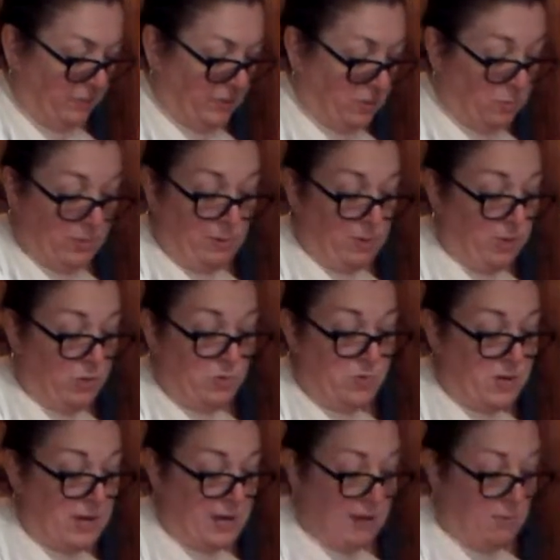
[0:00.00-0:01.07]
because we do
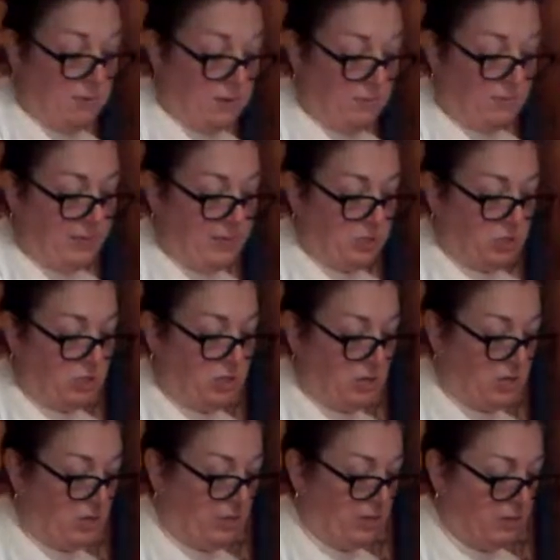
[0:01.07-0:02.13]
not want to waste
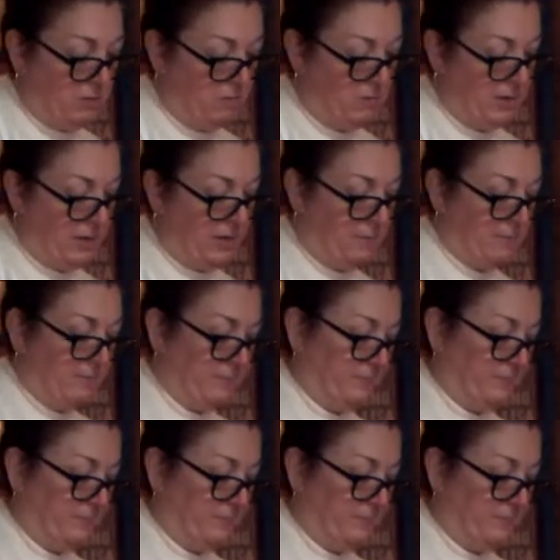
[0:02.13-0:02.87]
chocolate, right?